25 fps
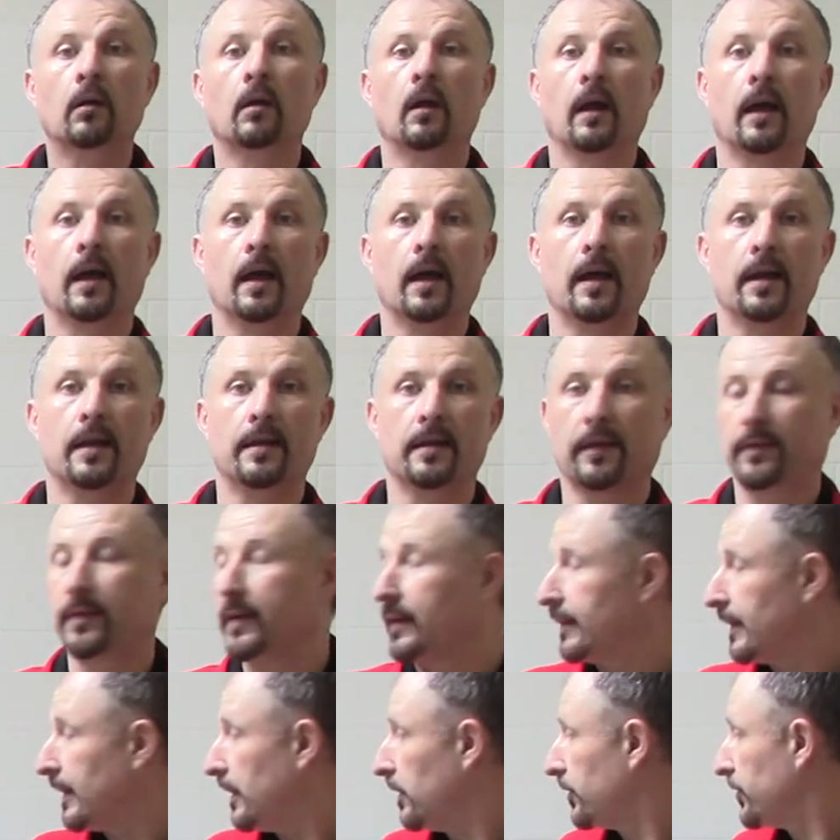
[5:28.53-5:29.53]
And I
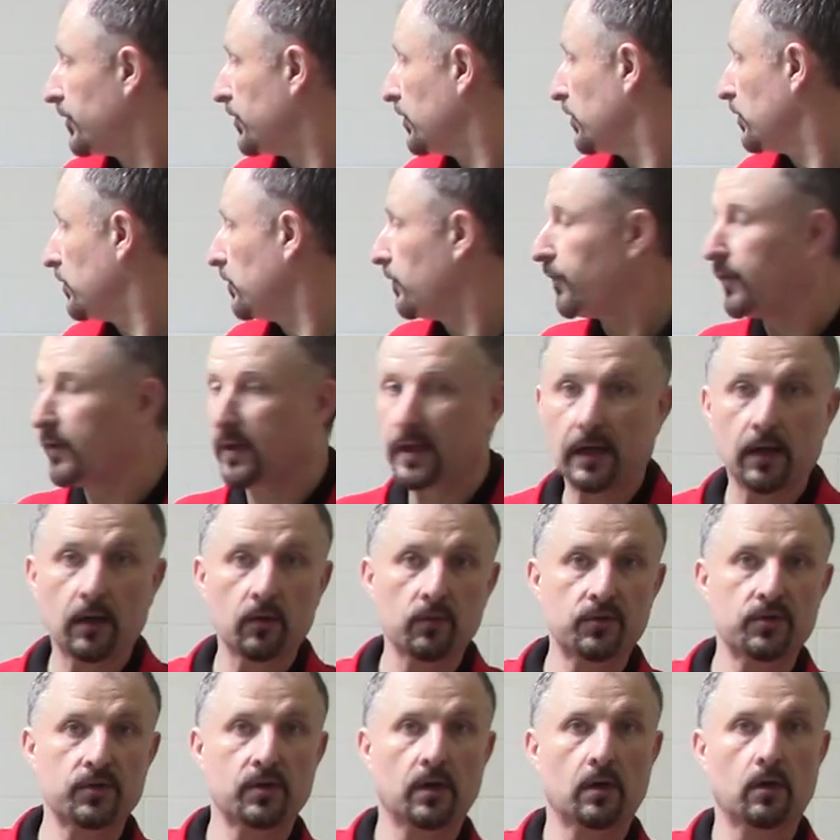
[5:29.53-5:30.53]
think that'll do for
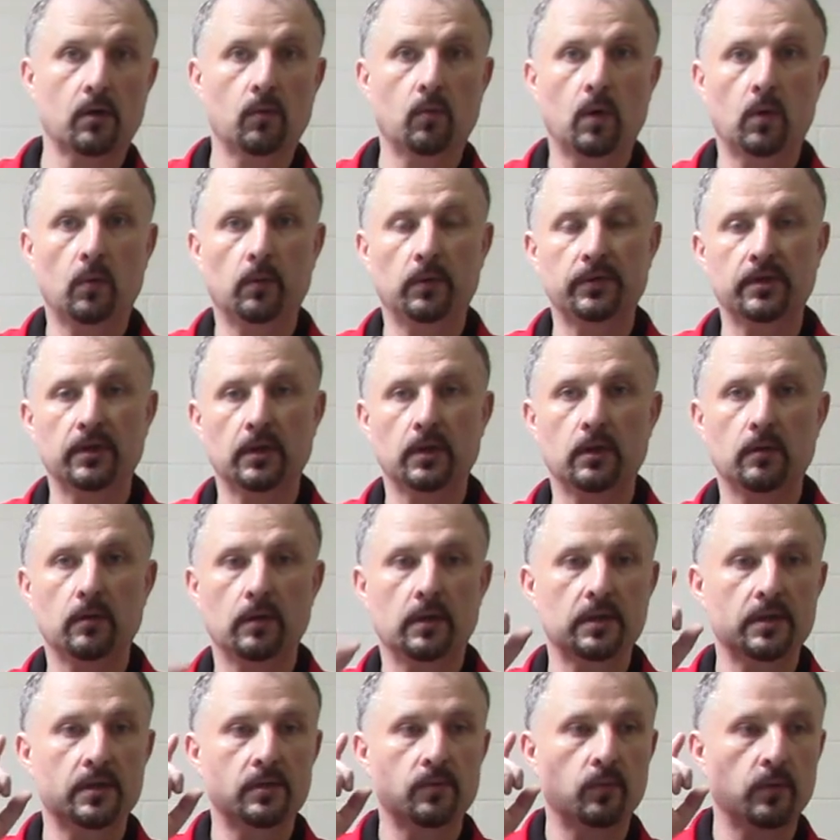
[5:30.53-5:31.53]
now. So what we'll do
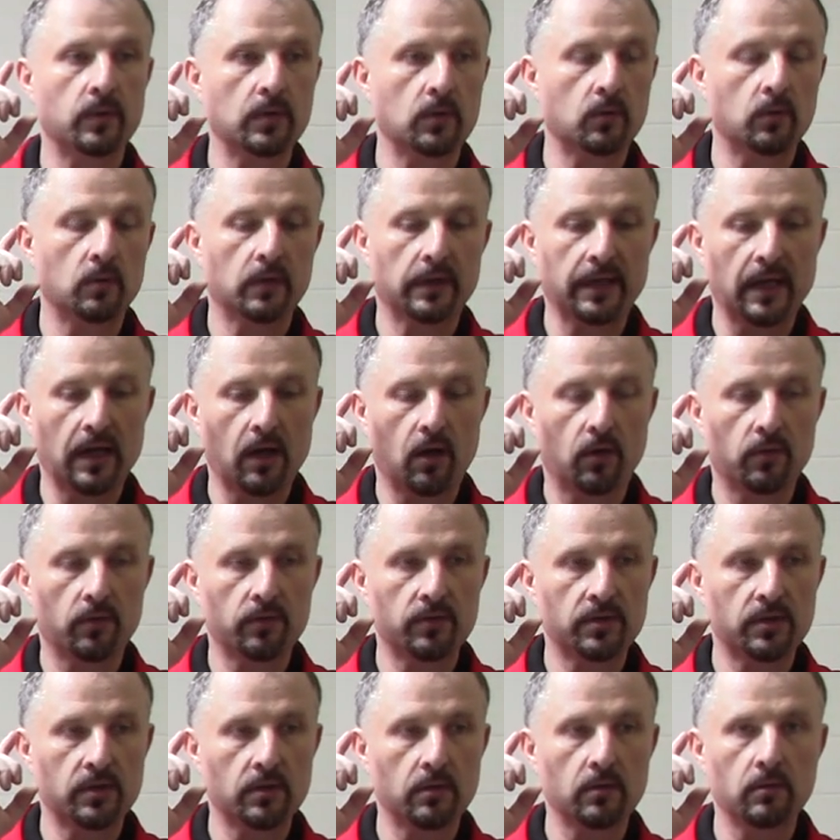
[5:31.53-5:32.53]
is we'll get
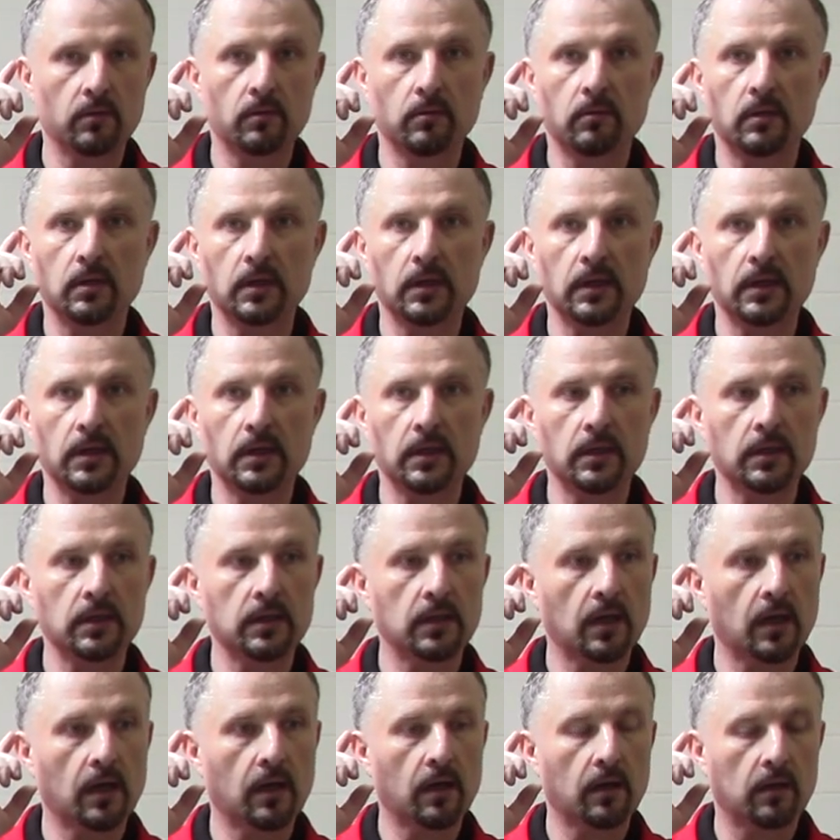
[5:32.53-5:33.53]
on to
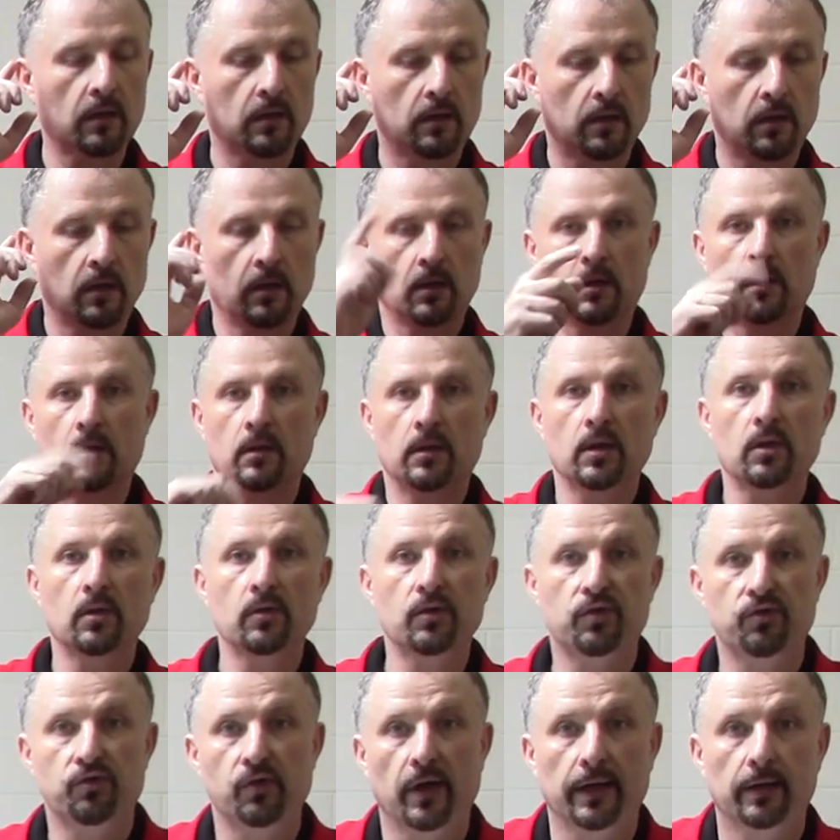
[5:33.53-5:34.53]
the, uh, the
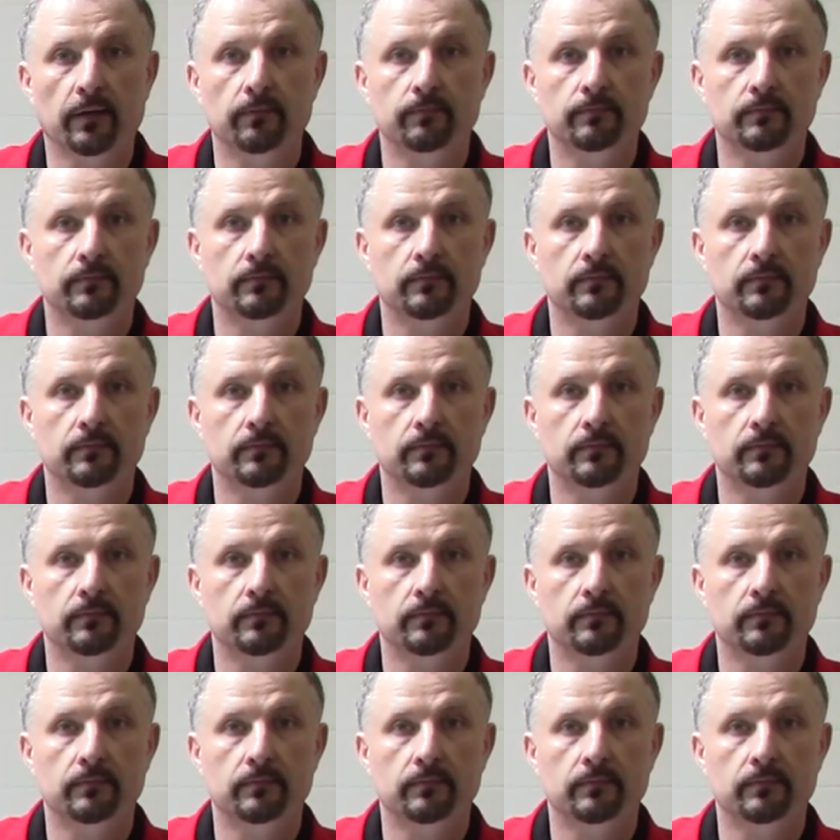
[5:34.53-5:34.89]
under tray.